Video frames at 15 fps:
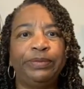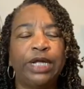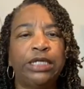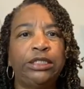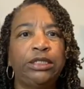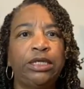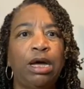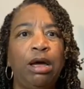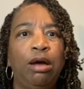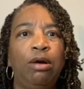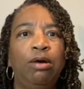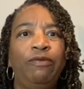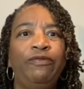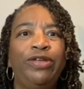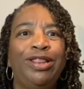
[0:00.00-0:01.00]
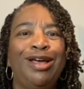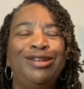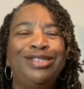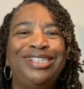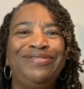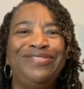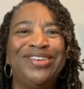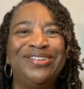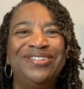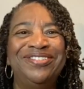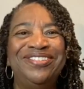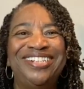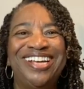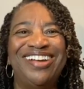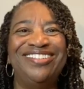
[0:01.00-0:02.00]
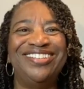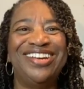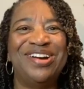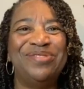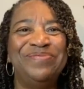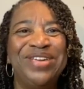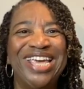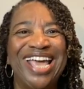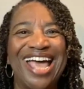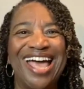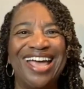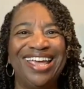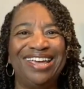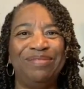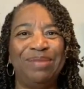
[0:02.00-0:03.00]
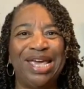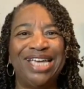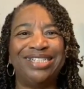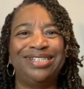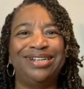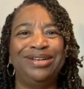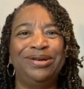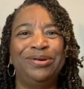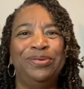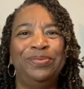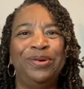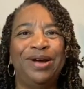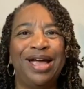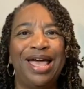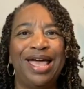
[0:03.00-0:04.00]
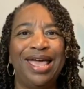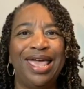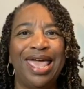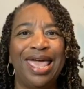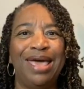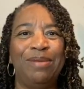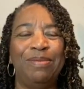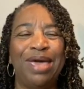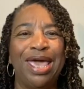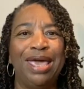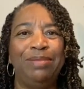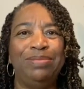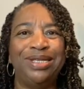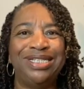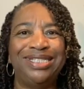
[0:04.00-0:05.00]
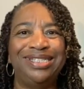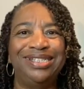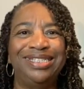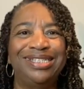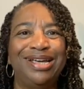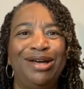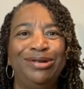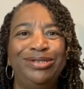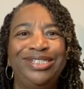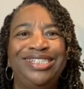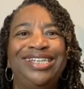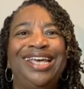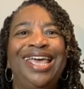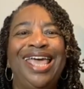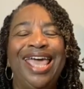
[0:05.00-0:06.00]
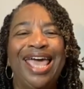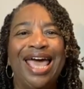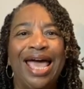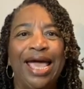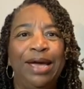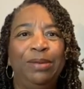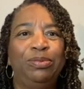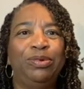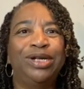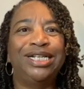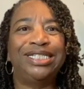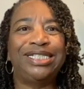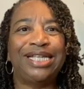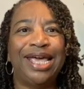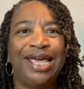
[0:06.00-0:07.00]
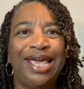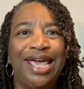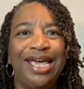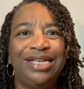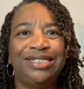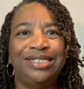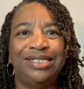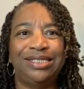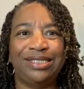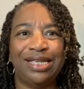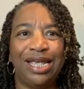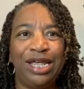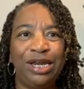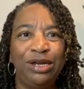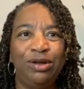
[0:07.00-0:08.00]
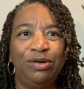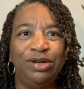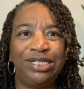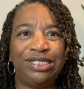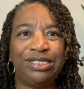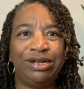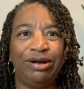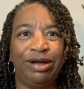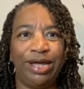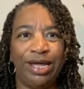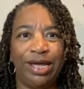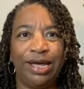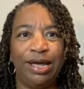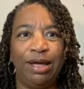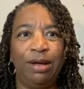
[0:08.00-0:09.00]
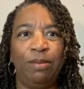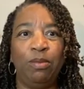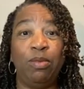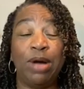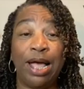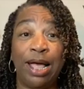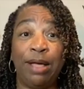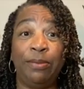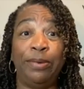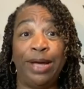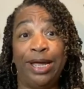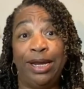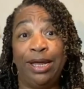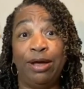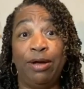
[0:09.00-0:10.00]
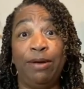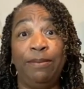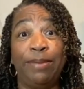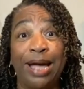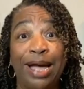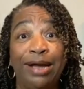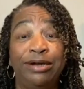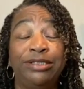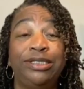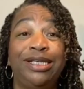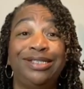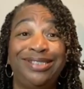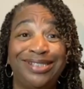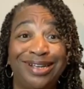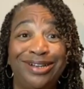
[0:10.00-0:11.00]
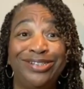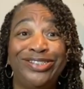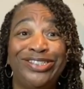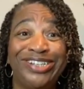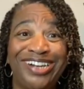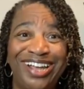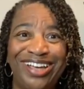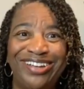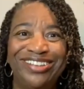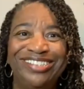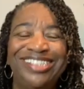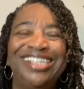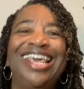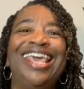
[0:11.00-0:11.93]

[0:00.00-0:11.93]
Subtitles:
So for those of you who don't know me, I am Angela Cooper. I am a business coach. I help real estate agents increase their income while waiting on buyers and sellers to close.